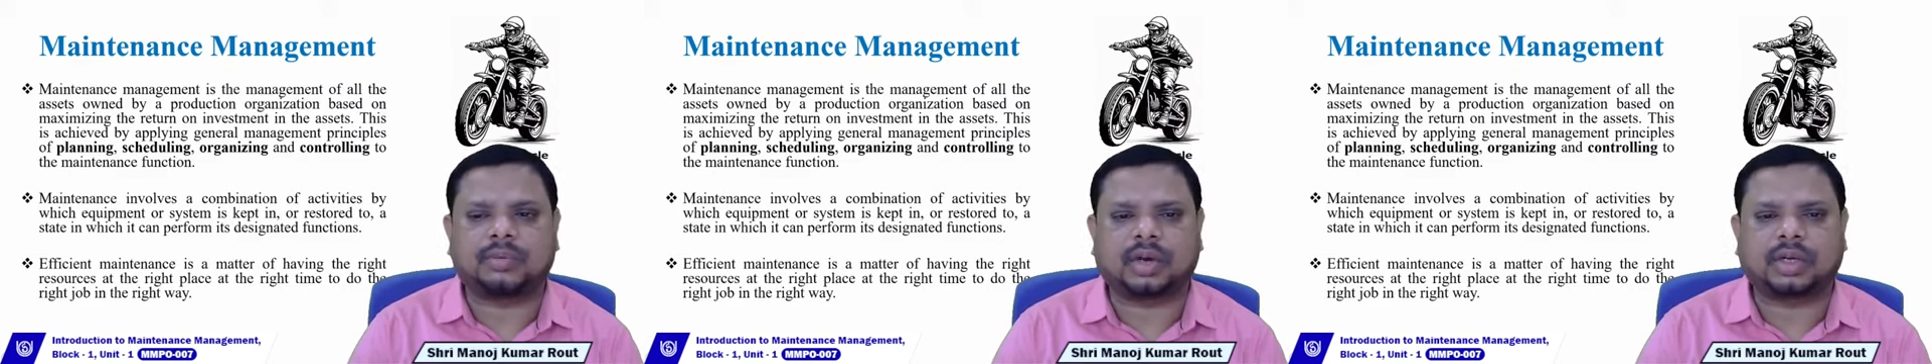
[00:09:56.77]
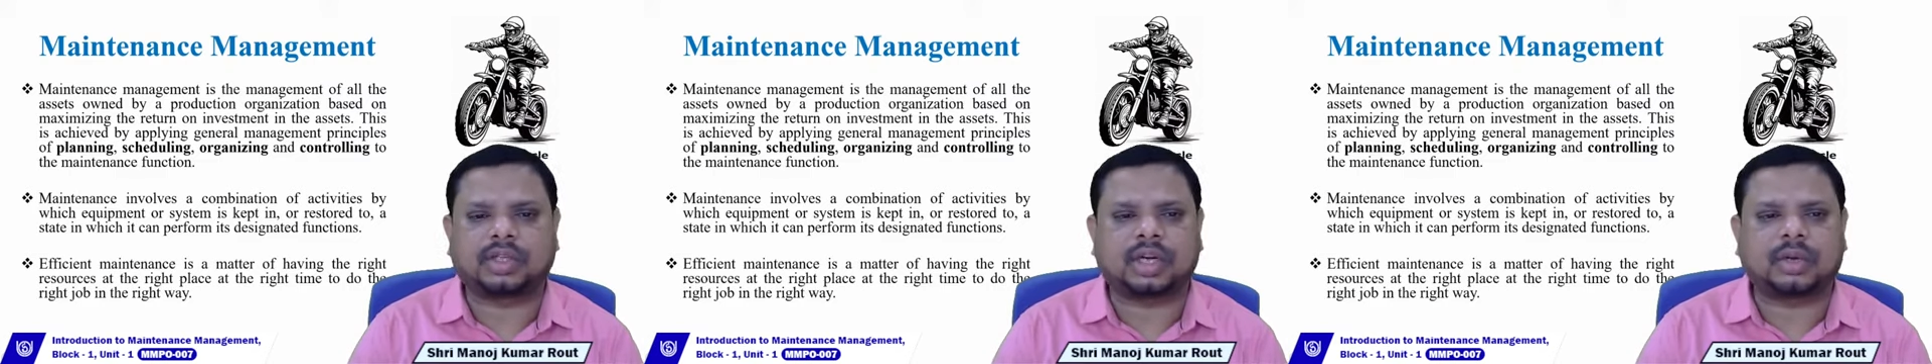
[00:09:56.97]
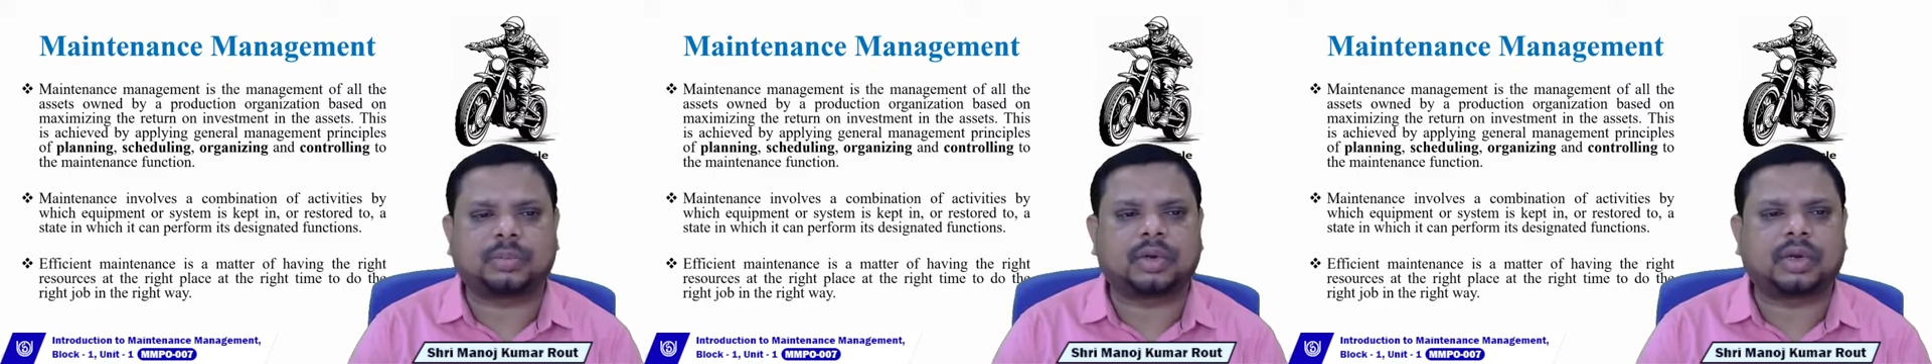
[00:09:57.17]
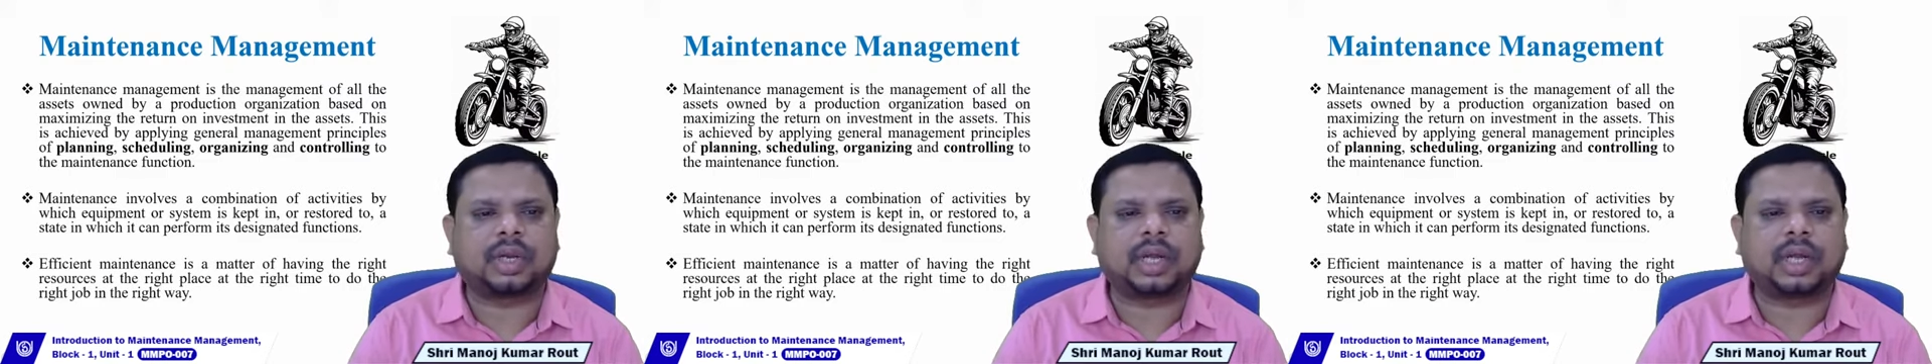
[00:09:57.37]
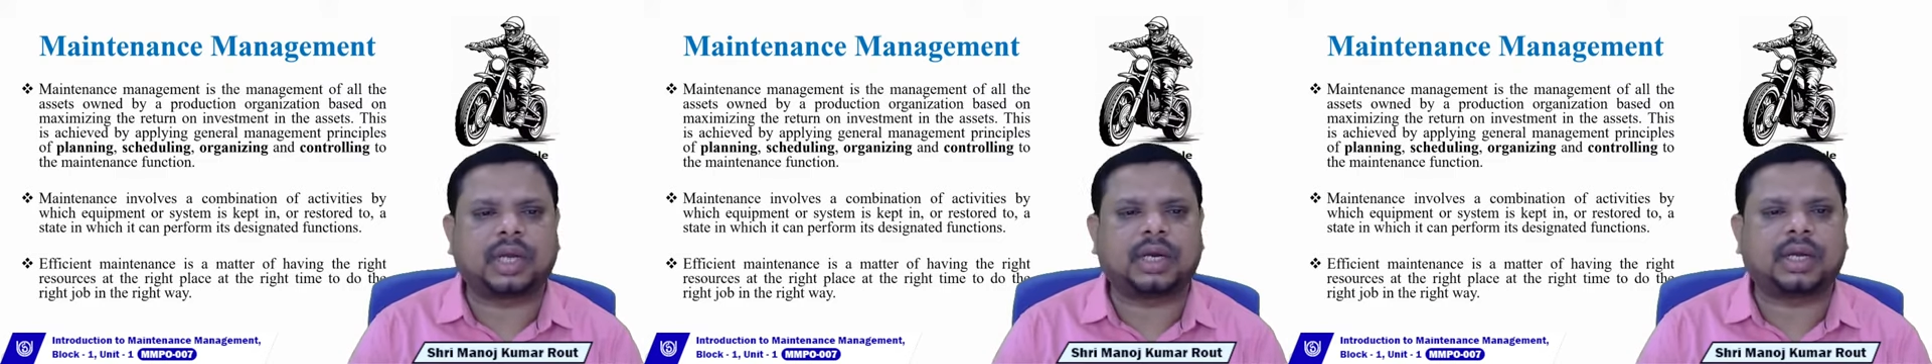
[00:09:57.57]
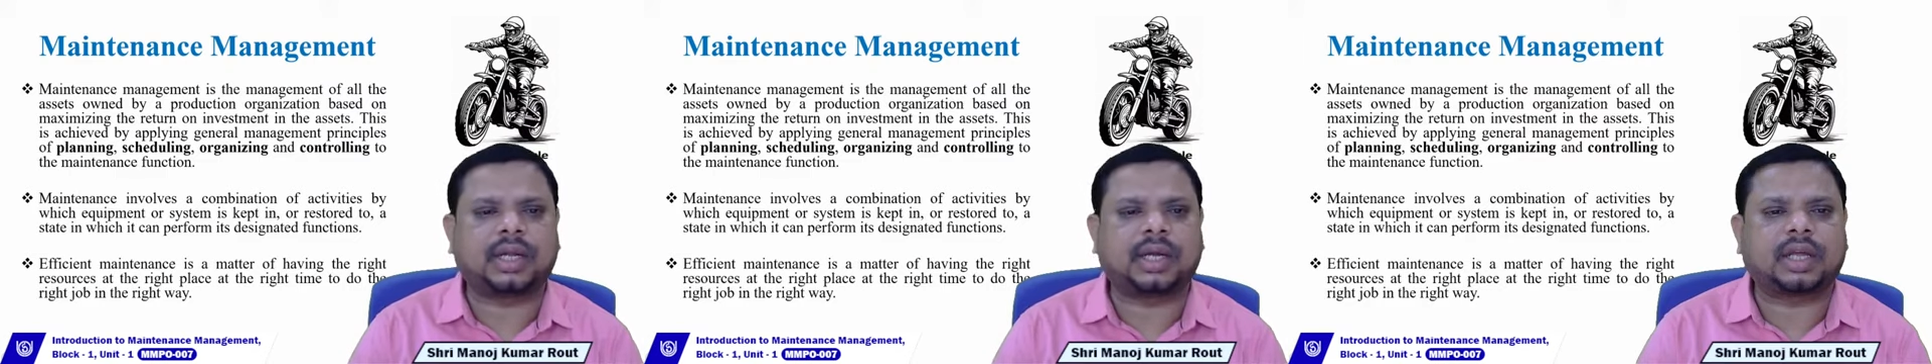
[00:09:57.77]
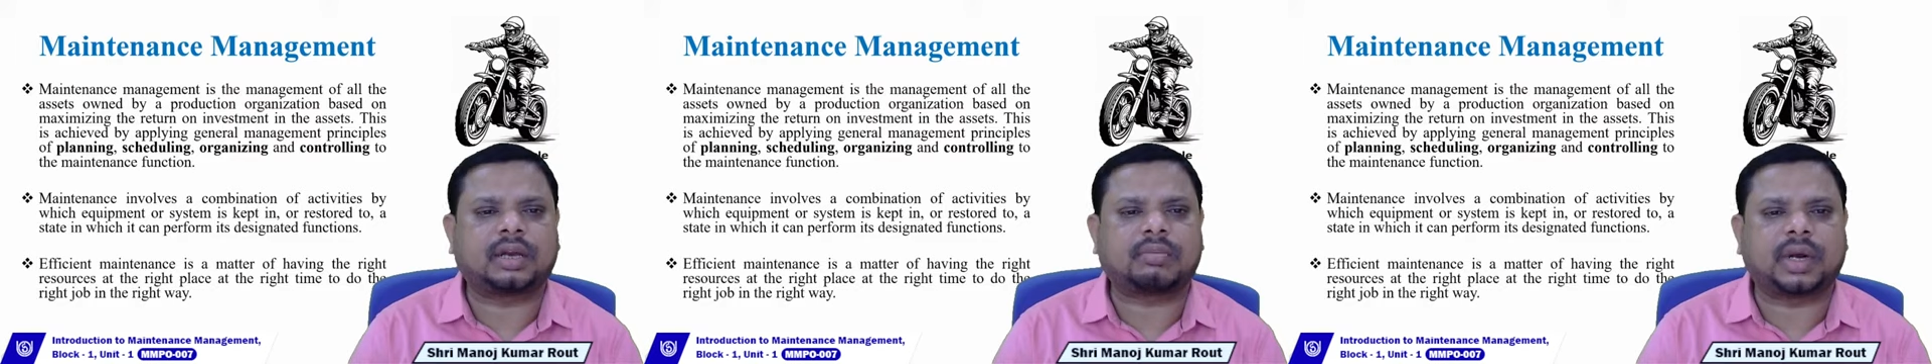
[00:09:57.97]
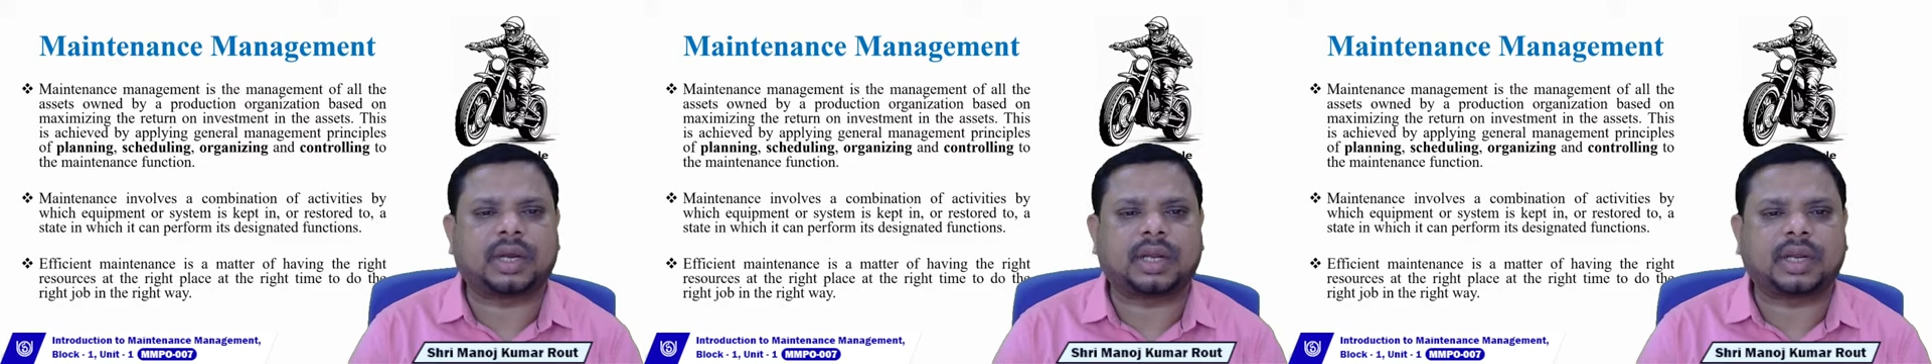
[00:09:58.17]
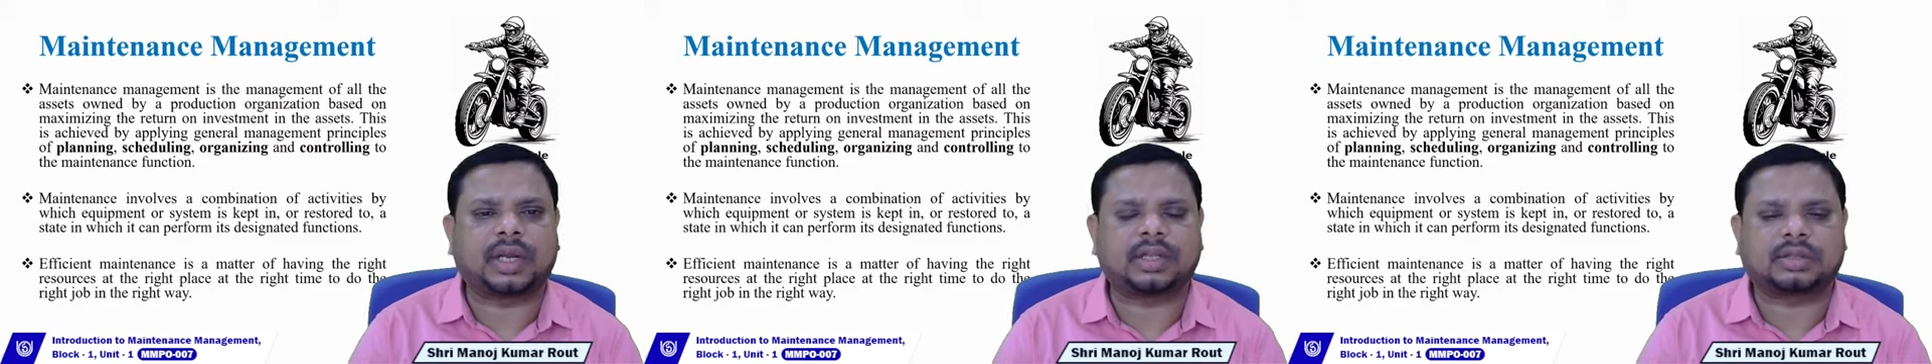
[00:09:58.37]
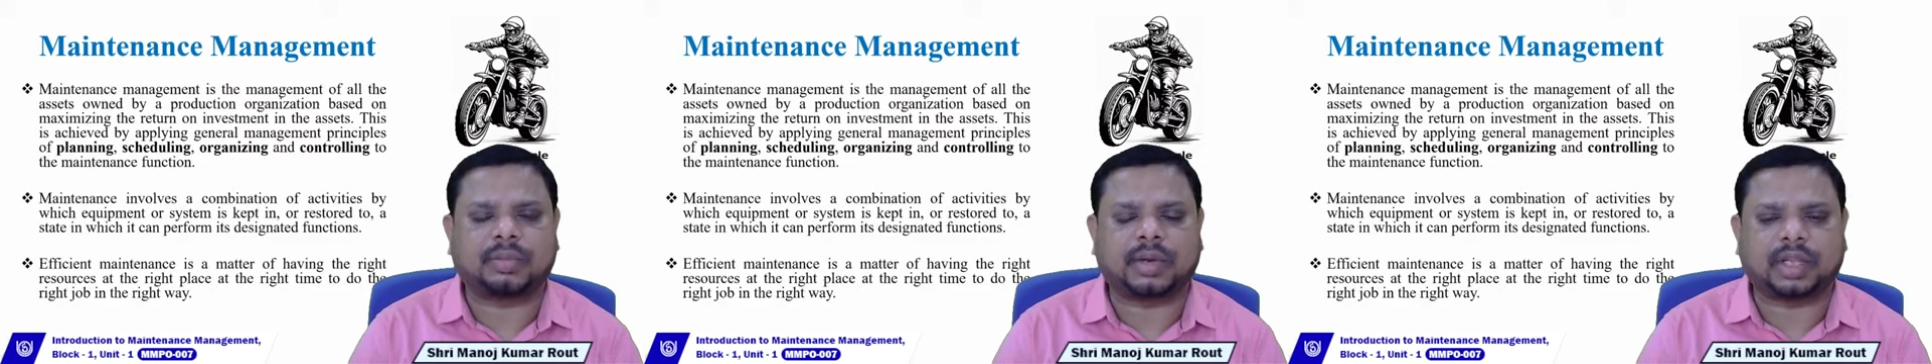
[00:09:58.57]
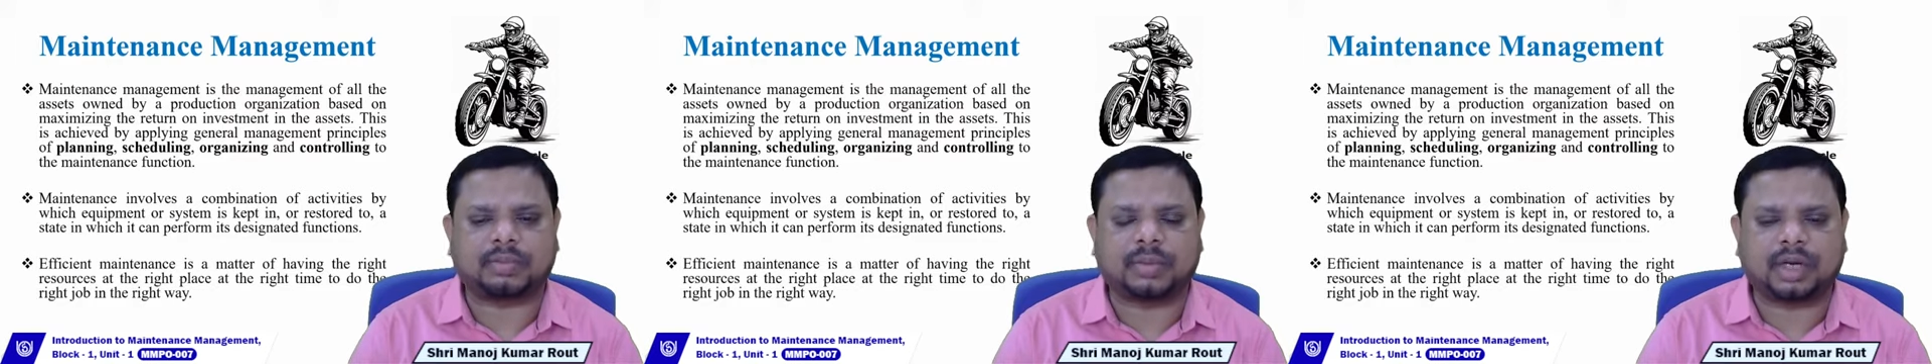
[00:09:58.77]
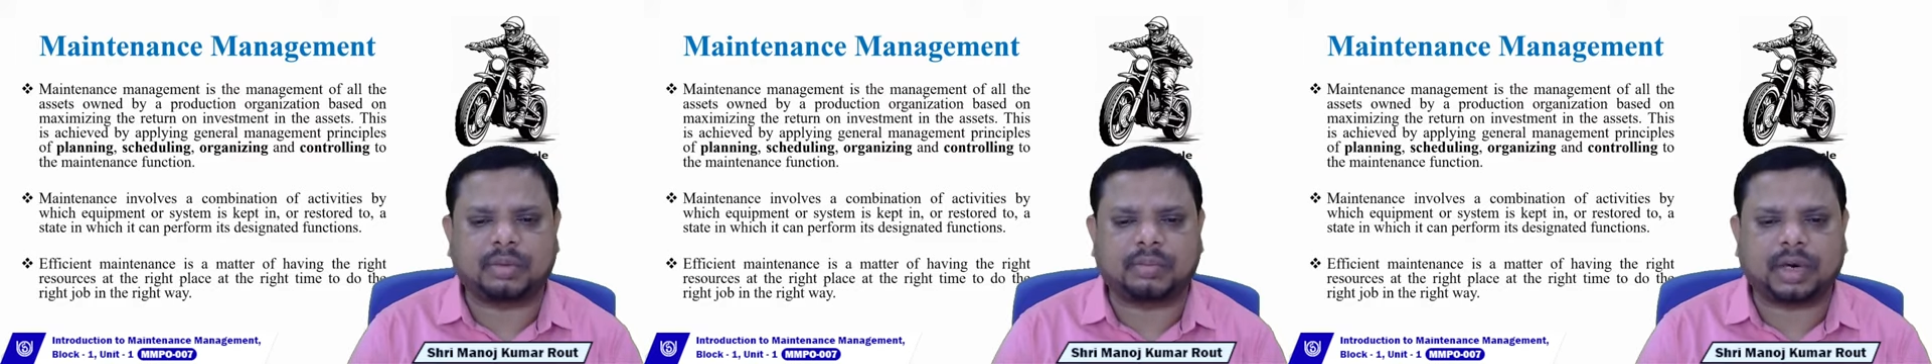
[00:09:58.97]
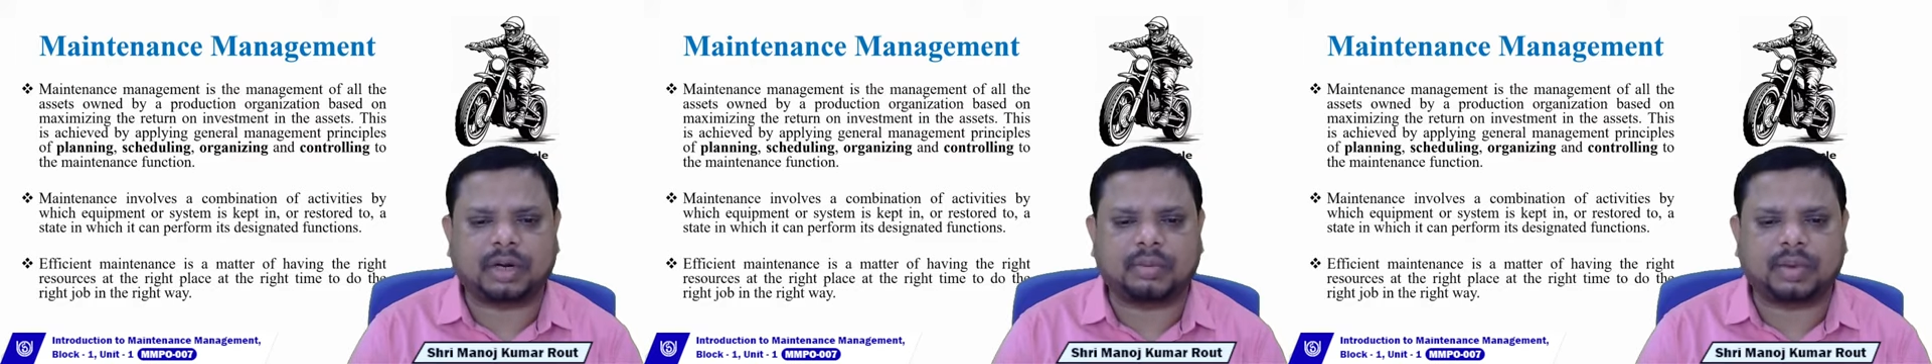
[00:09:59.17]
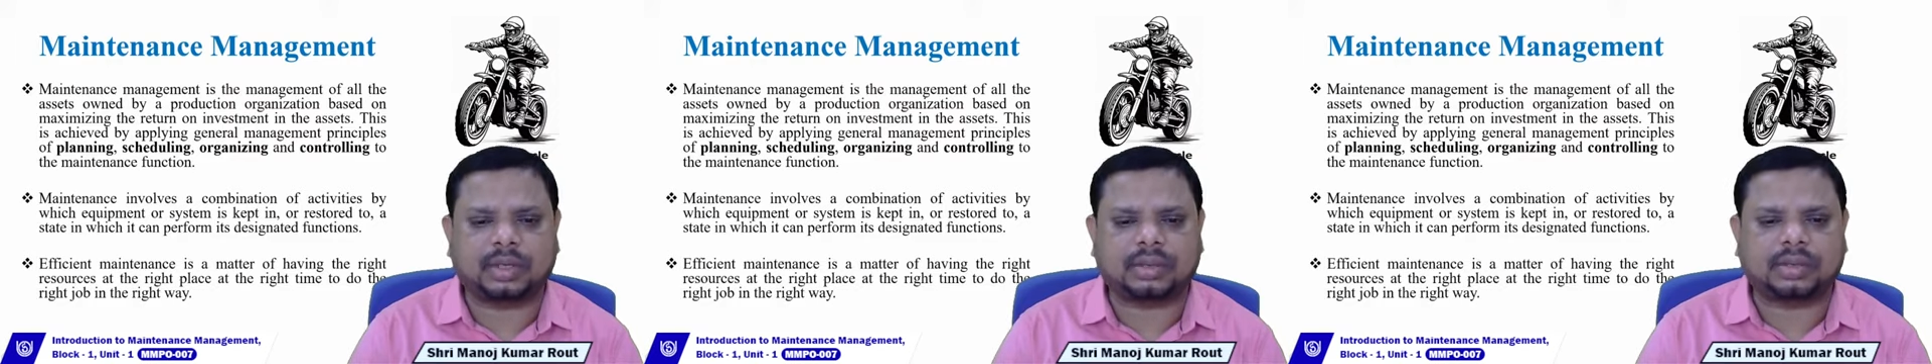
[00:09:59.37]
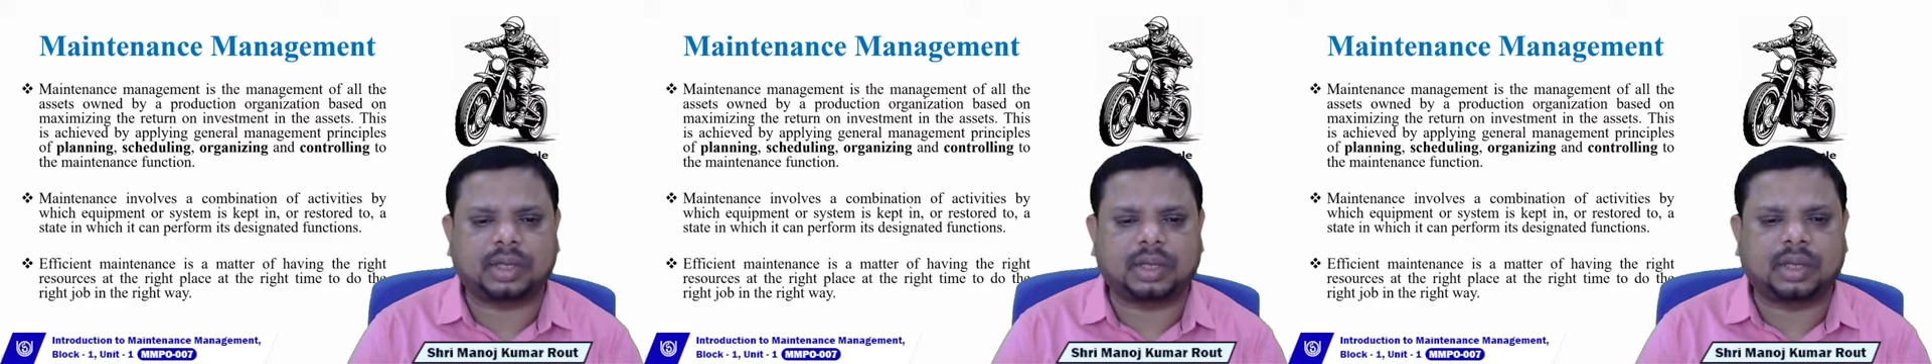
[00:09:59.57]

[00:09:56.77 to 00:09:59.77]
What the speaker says: For example, electrical maintenance management department